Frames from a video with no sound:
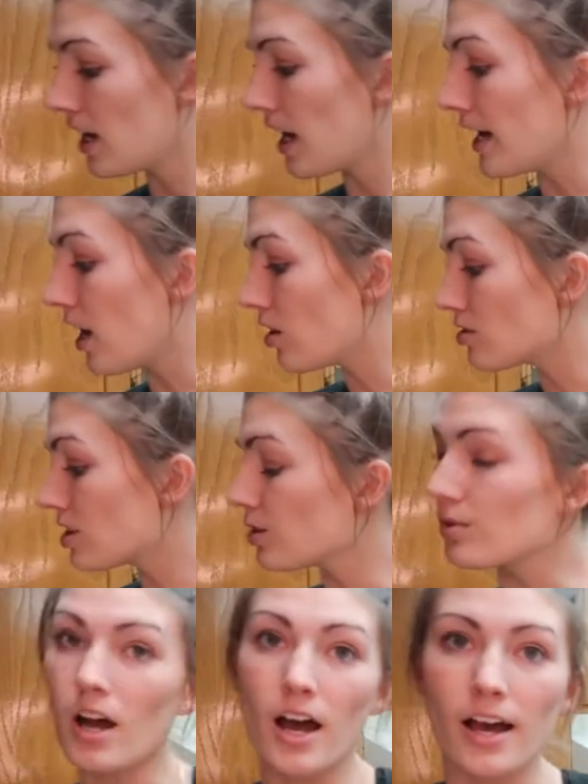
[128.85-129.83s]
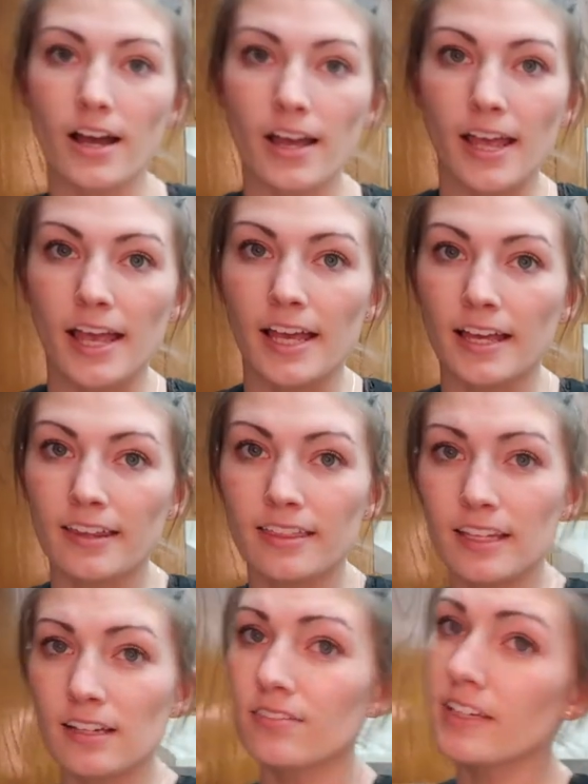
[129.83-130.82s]
I also got a
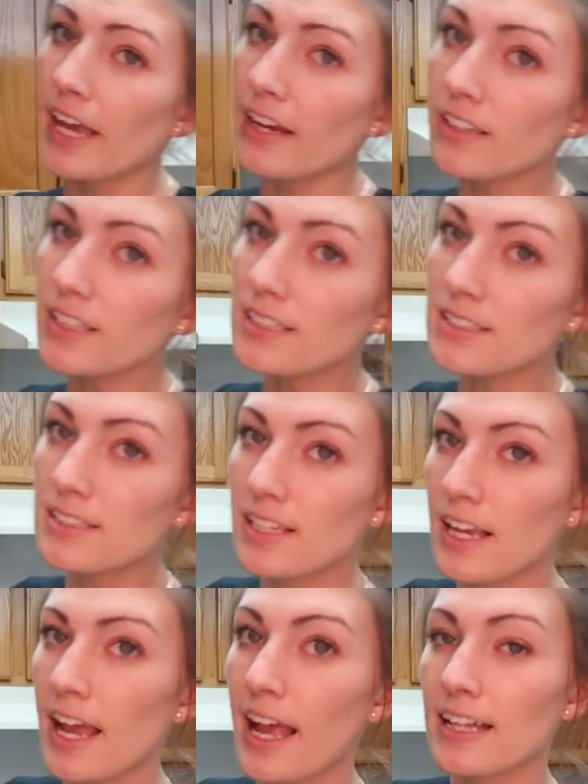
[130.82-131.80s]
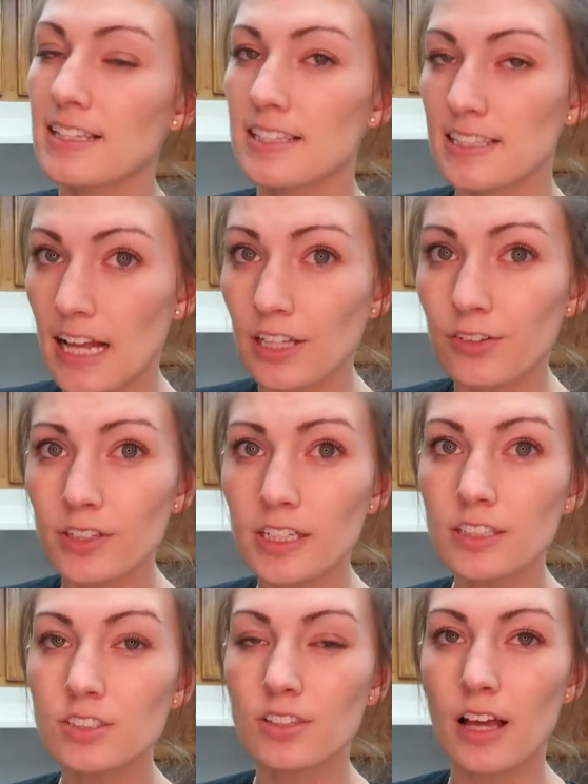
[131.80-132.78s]
thing of carrots and
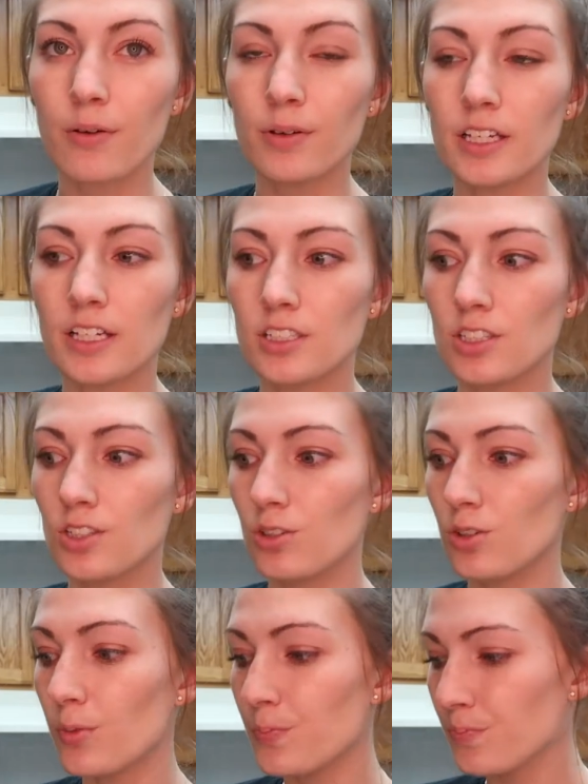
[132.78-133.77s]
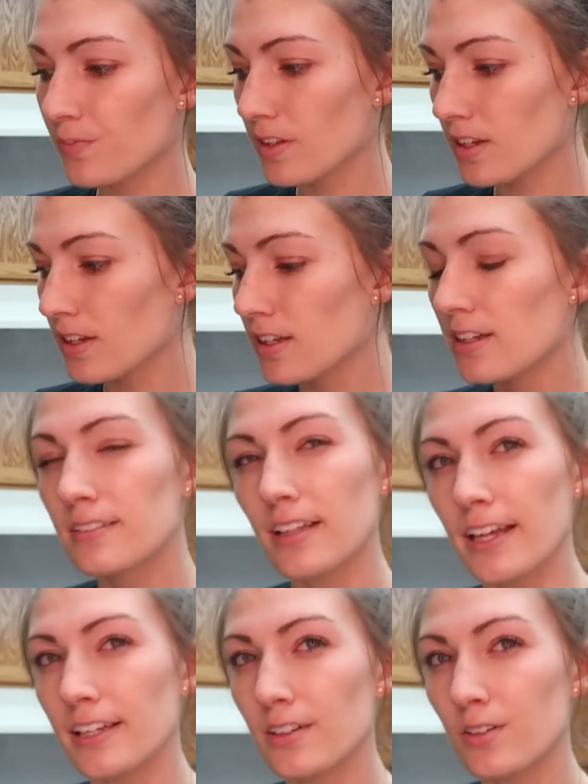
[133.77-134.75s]
celery so that we can do
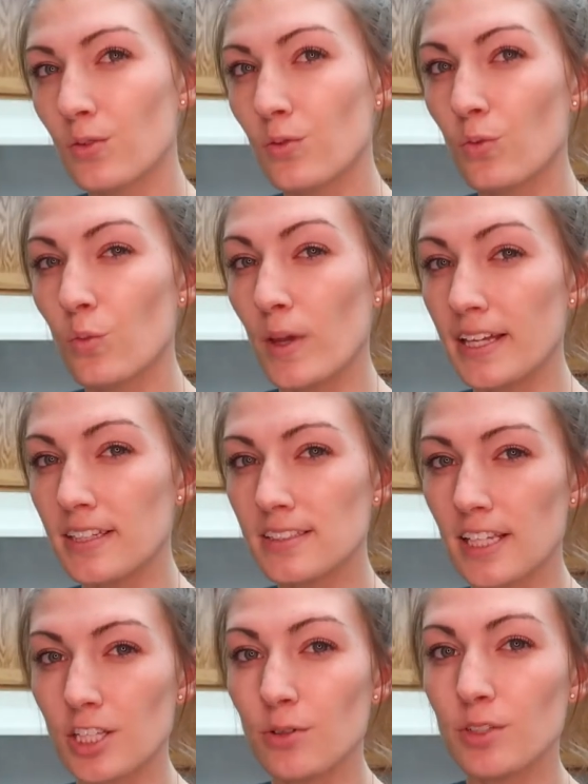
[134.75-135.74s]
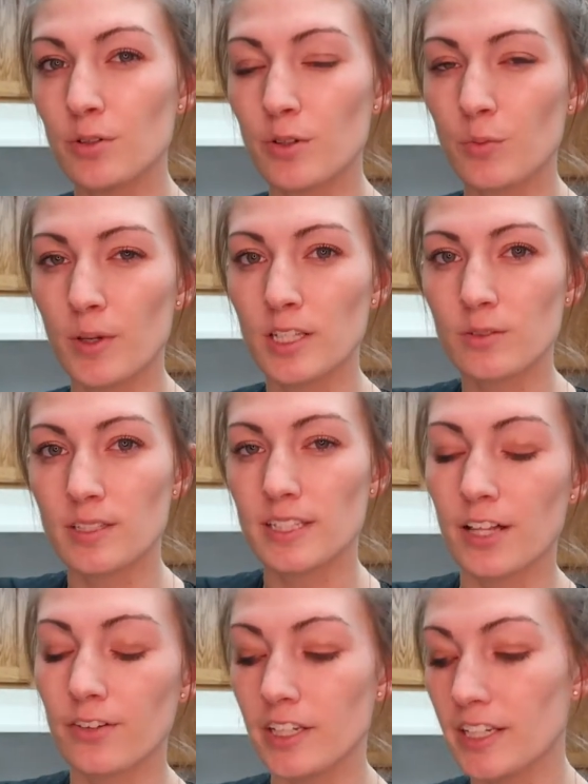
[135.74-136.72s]
like wings, like you would do with wings with
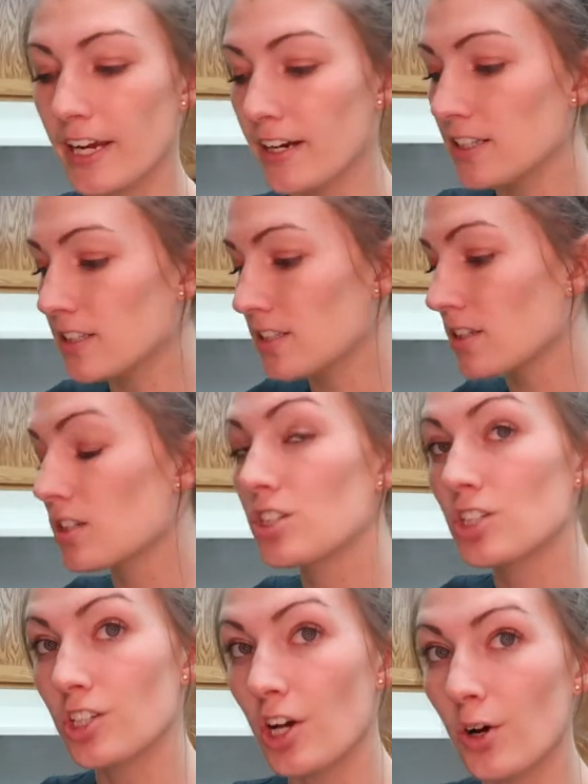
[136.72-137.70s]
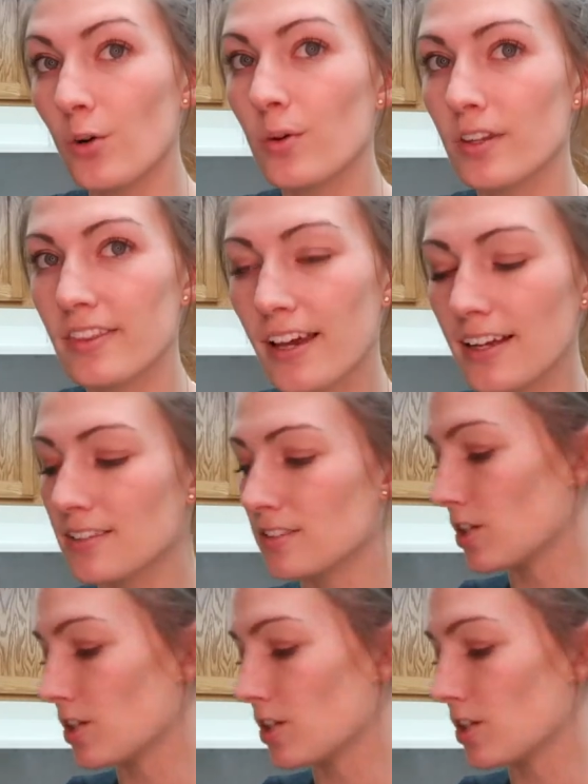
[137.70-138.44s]
celery and carrots to go with that.